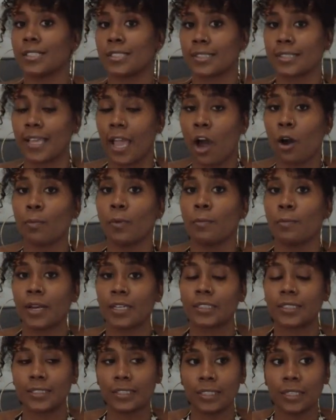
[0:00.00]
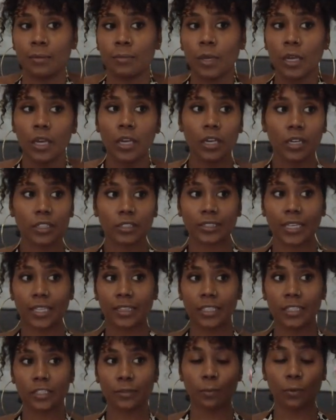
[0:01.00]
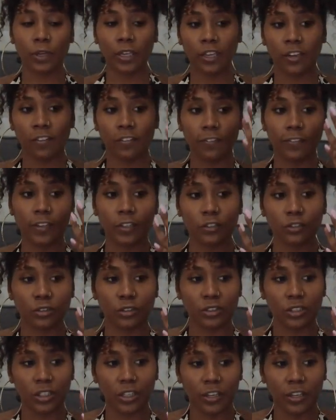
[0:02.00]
scalp in my sleep? Because at this point, it feels